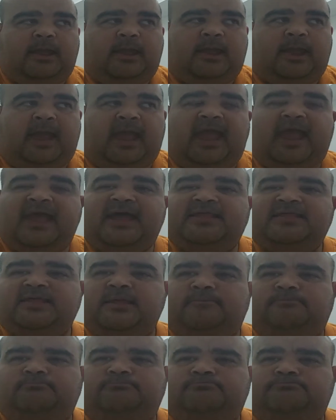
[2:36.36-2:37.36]
And
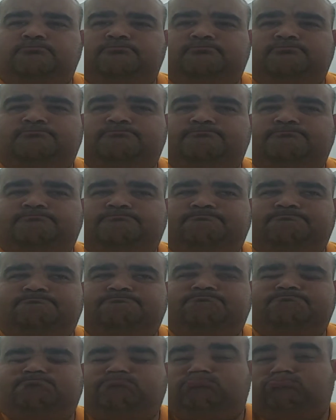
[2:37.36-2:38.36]

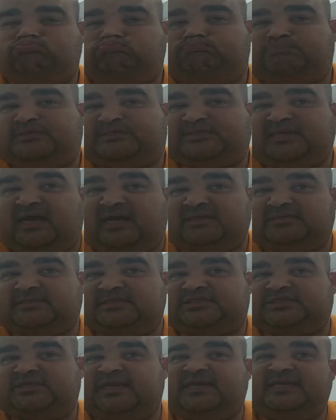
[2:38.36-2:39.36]
besides they
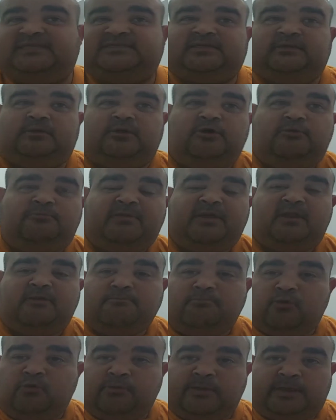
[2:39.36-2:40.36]
changed a little bit of the
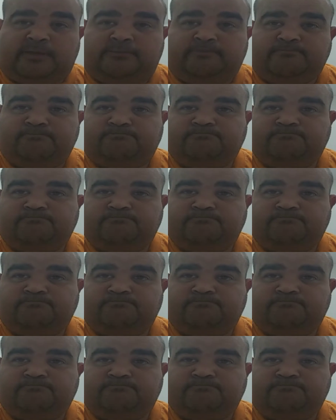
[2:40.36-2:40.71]
movie.